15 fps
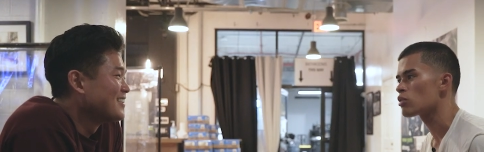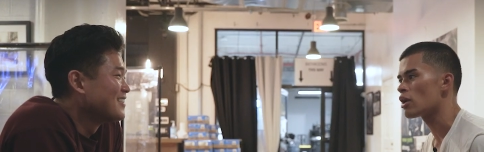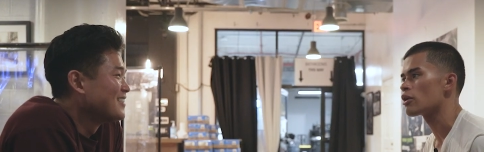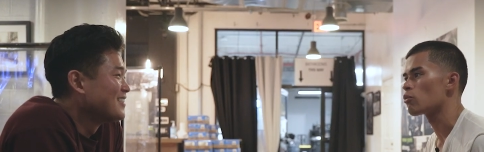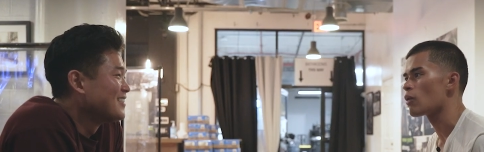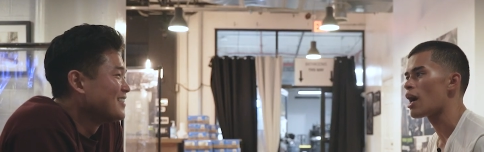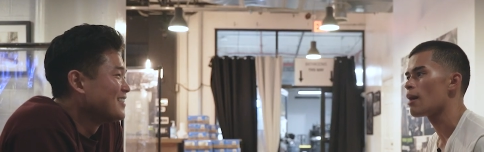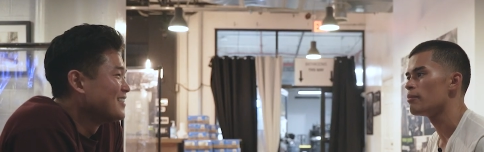
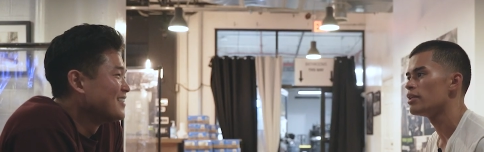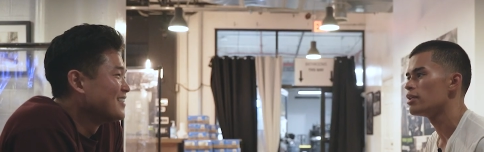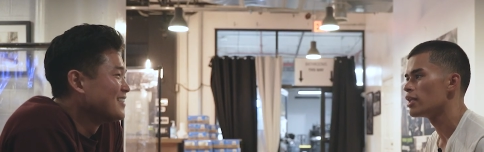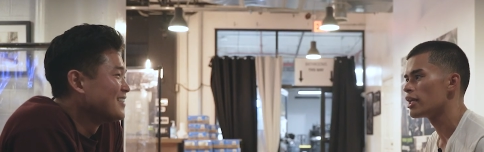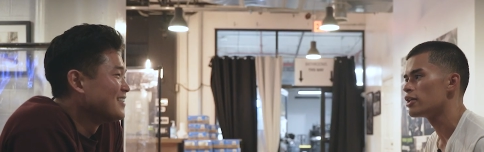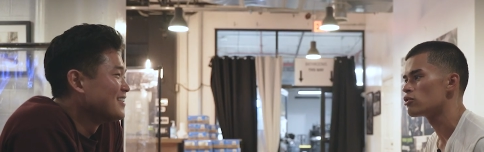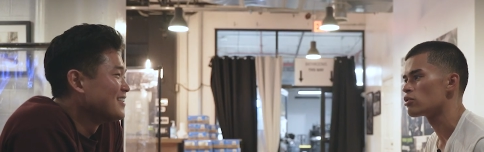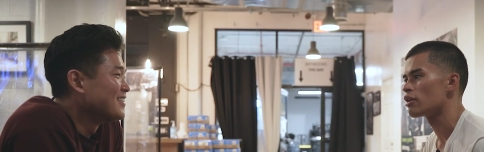Speaker 1: trying to rob me,
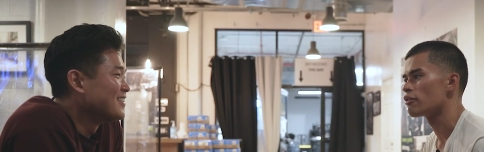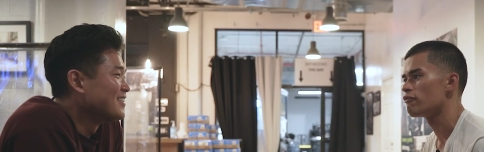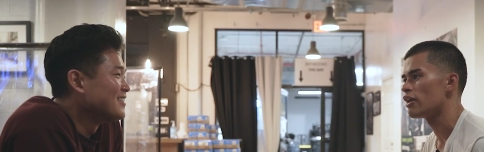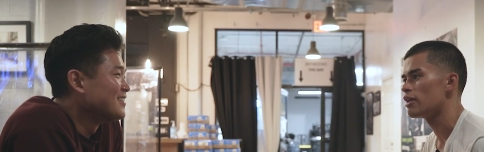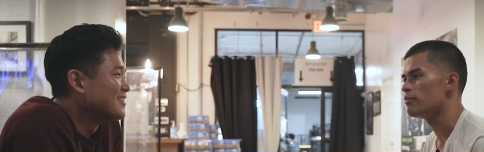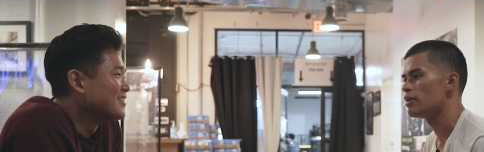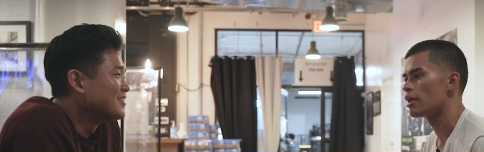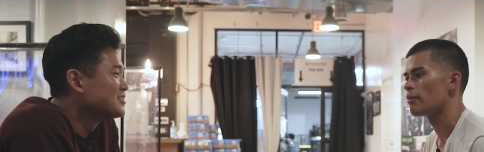like he's trying to
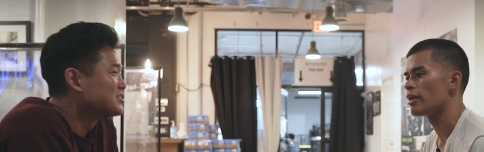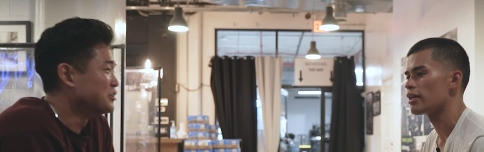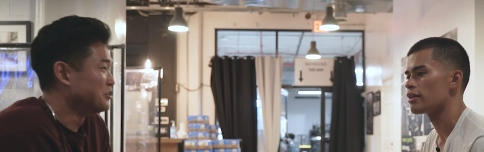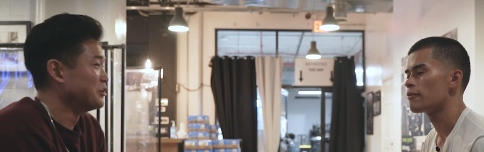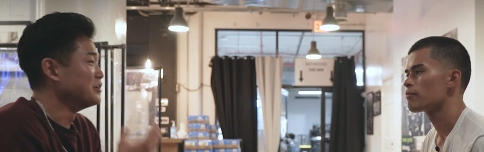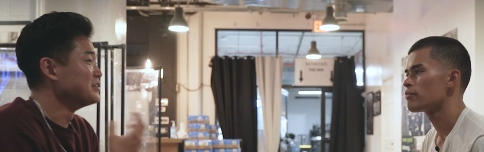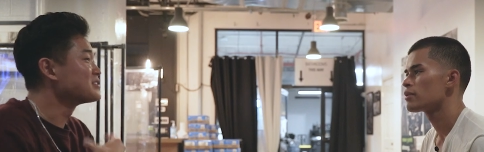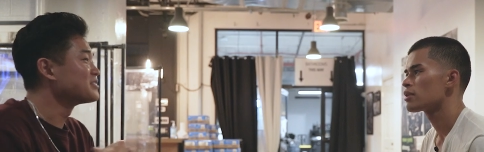fight me. And I'm like,
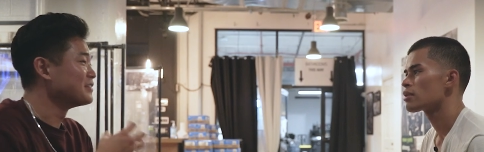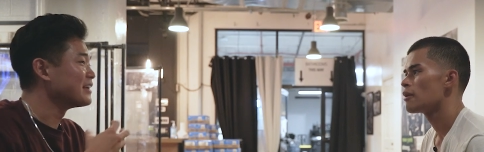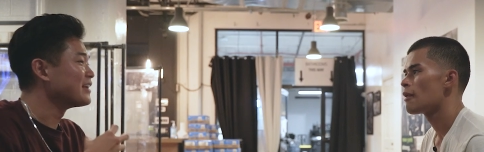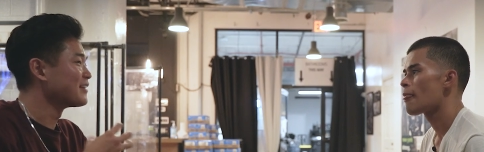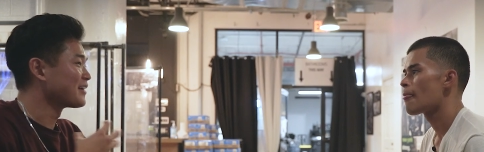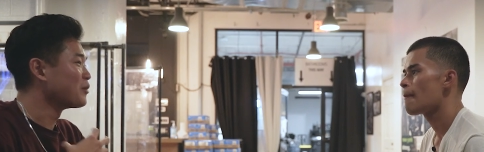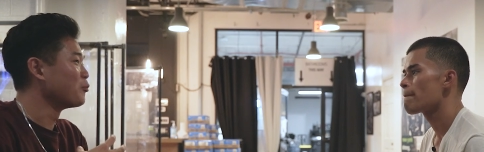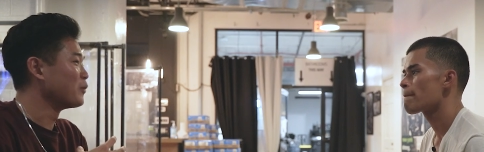so
Speaker 2: do you instantly
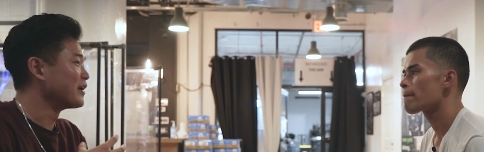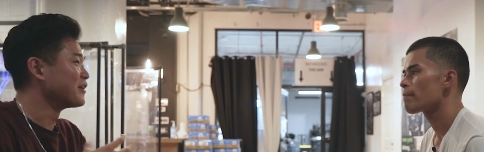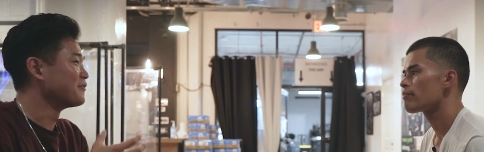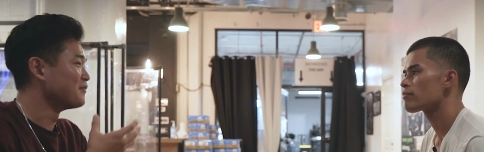get like a weird